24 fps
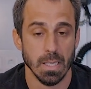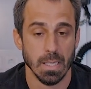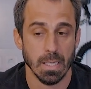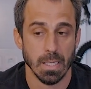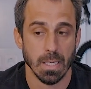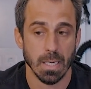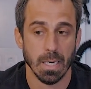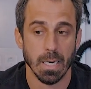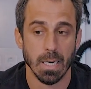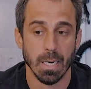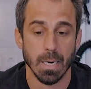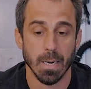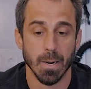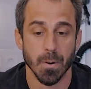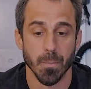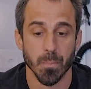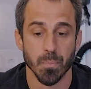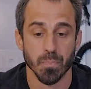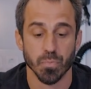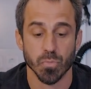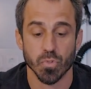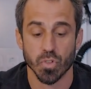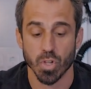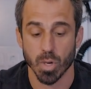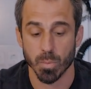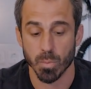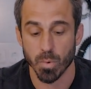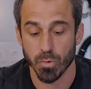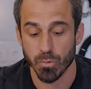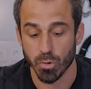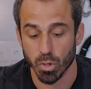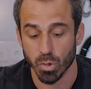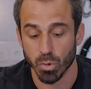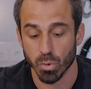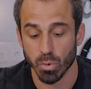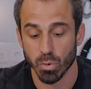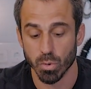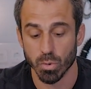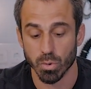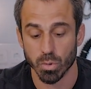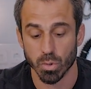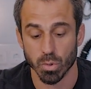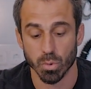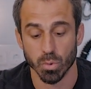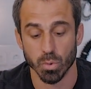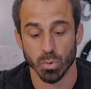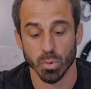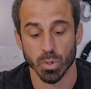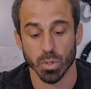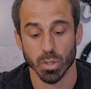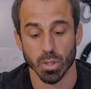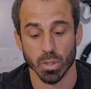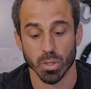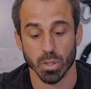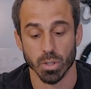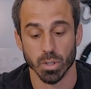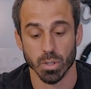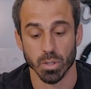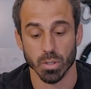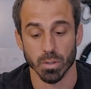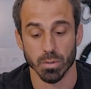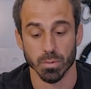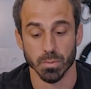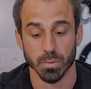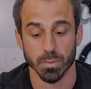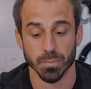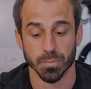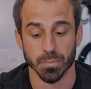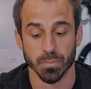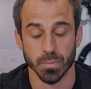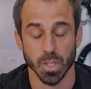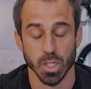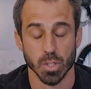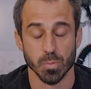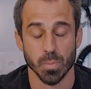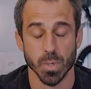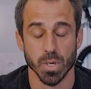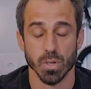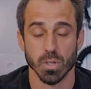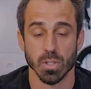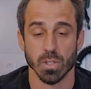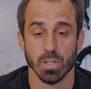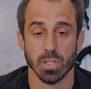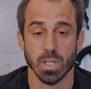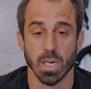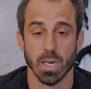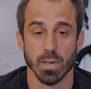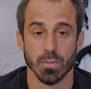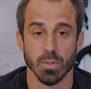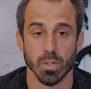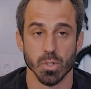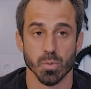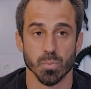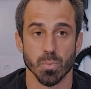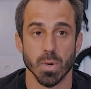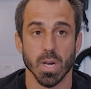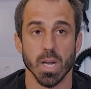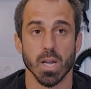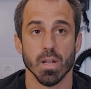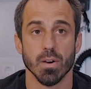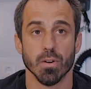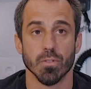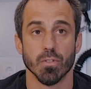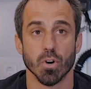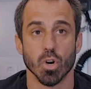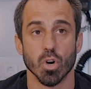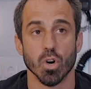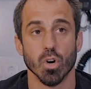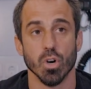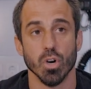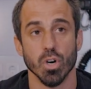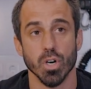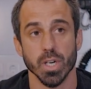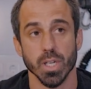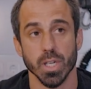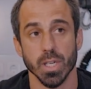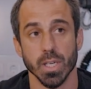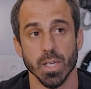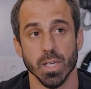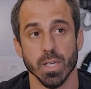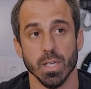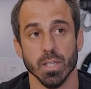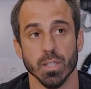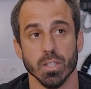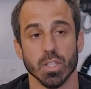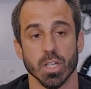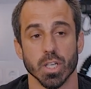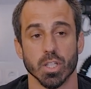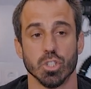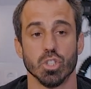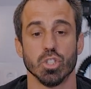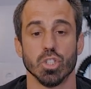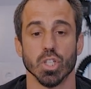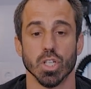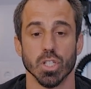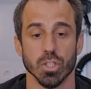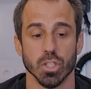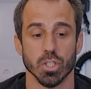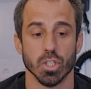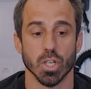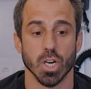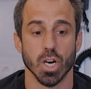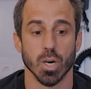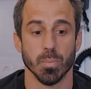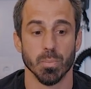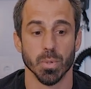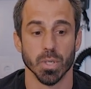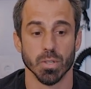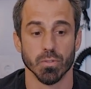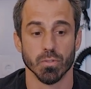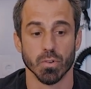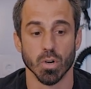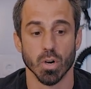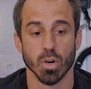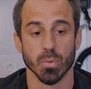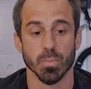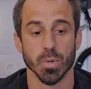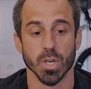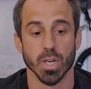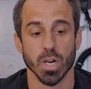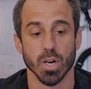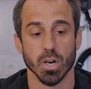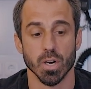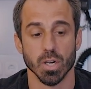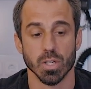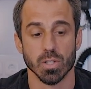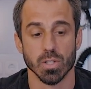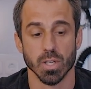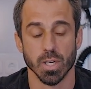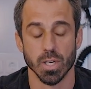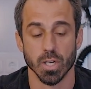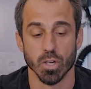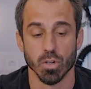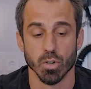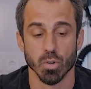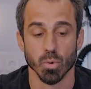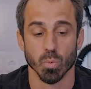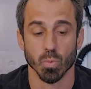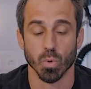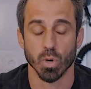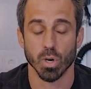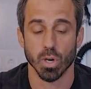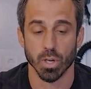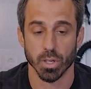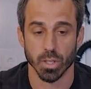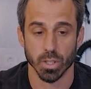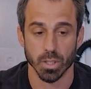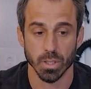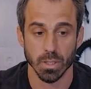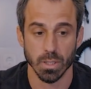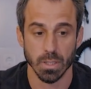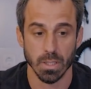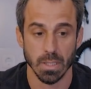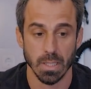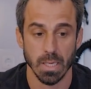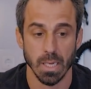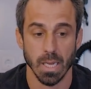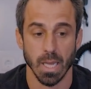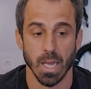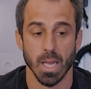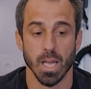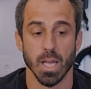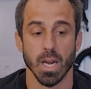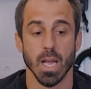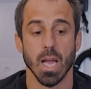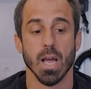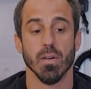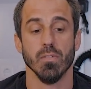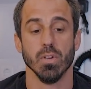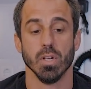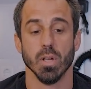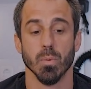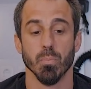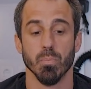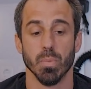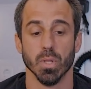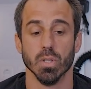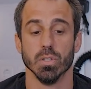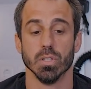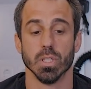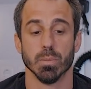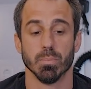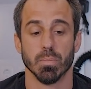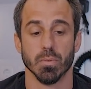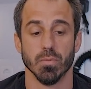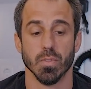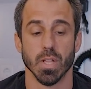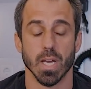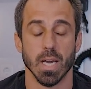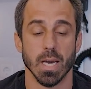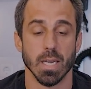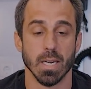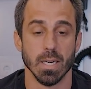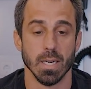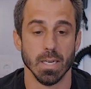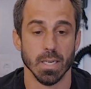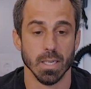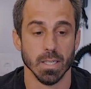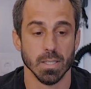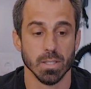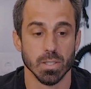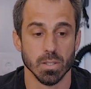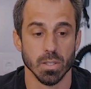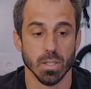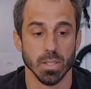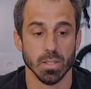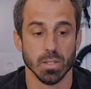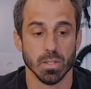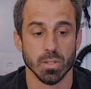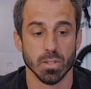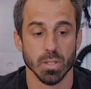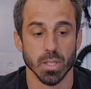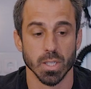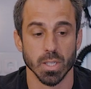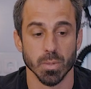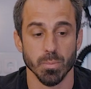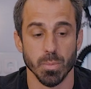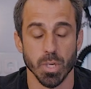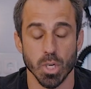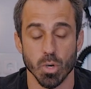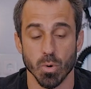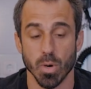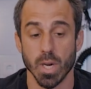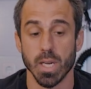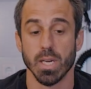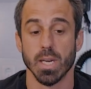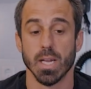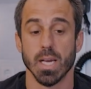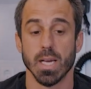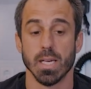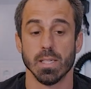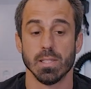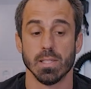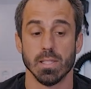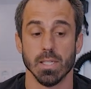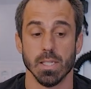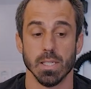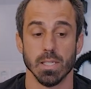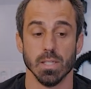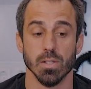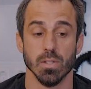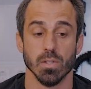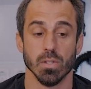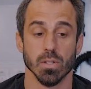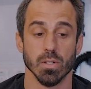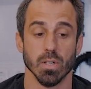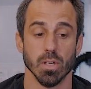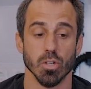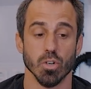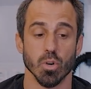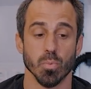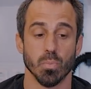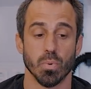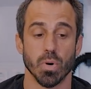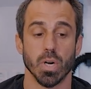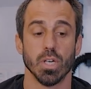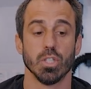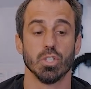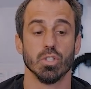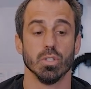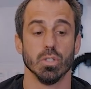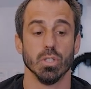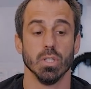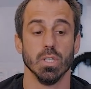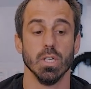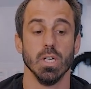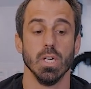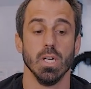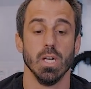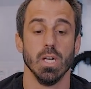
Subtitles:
Some of you who are experienced divers might have already touched on the topic of carbon dioxide underwater and having a buildup of that, and it can be quite nasty because under pressure,